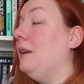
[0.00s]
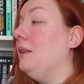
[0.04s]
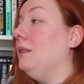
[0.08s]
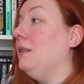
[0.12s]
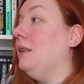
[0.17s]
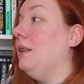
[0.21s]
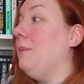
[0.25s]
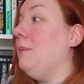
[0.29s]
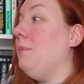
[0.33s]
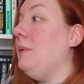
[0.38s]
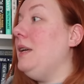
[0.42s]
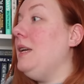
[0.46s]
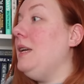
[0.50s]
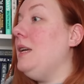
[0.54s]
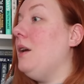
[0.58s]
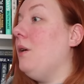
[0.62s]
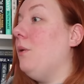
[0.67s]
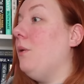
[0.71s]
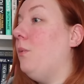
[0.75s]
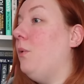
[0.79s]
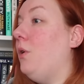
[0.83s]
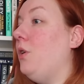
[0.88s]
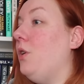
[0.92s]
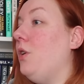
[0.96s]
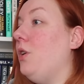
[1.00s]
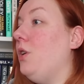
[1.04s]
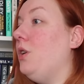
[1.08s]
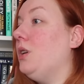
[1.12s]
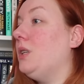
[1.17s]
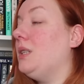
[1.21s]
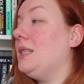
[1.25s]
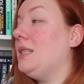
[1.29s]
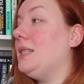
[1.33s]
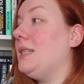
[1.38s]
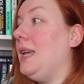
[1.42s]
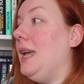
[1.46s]
Libby
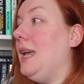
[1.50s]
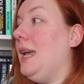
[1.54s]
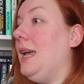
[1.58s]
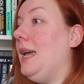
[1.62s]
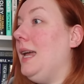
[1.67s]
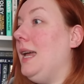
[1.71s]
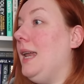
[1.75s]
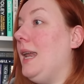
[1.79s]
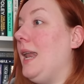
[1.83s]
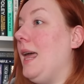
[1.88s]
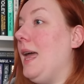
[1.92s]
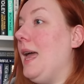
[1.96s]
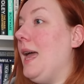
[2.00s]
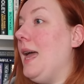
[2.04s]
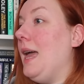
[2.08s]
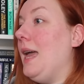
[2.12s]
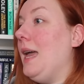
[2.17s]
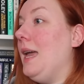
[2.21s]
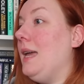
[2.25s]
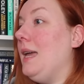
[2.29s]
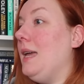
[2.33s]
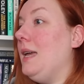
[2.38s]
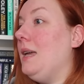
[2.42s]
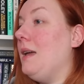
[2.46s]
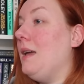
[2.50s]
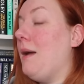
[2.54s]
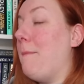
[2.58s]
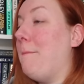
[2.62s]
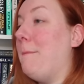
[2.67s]
works in a